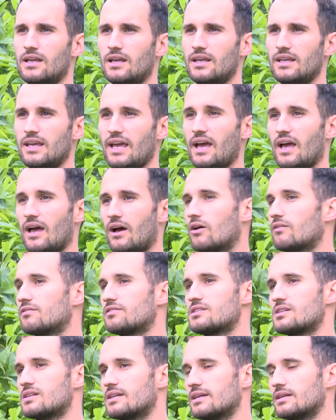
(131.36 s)
Yeah,
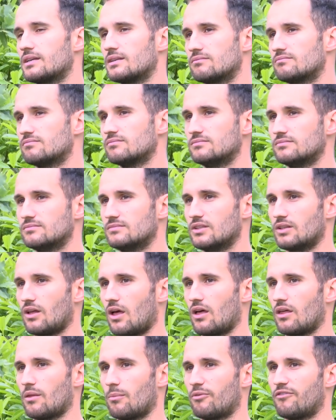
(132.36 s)
obviously
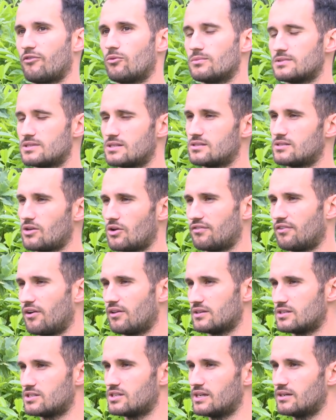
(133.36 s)
performances so
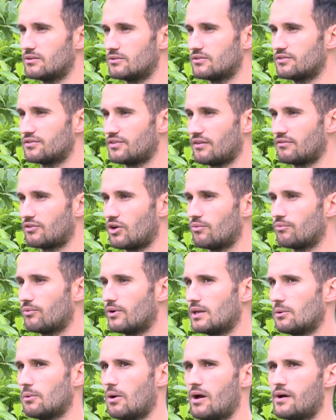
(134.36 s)
far this year have gone
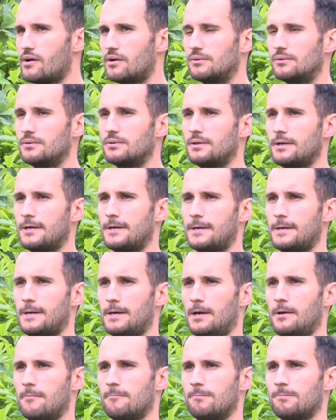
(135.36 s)
really well.
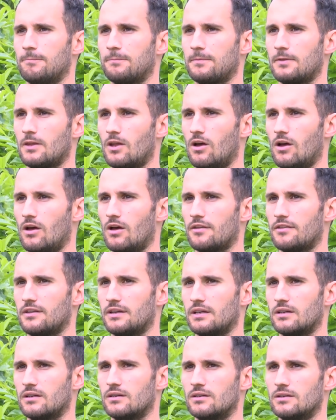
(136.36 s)
I
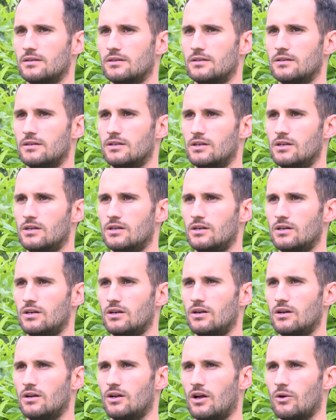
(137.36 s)
think
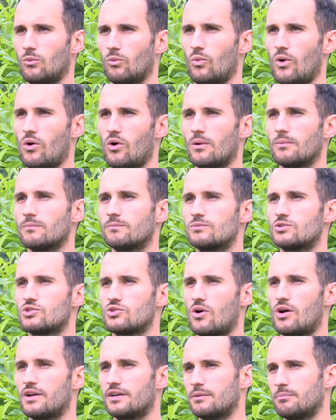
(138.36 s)
what I'm
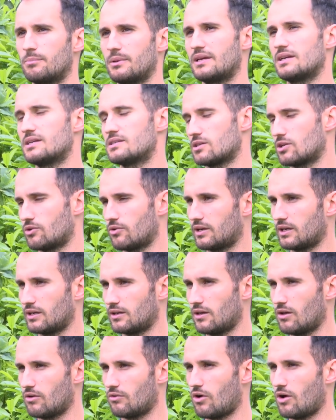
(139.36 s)
trying to be as a
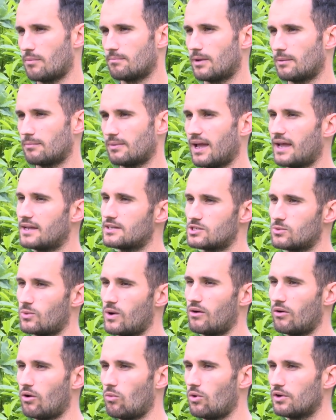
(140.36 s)
cricketer, I'm getting to
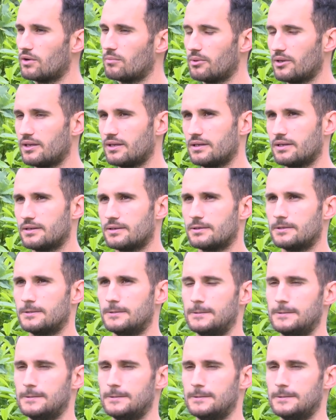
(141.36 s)
where I want to be, and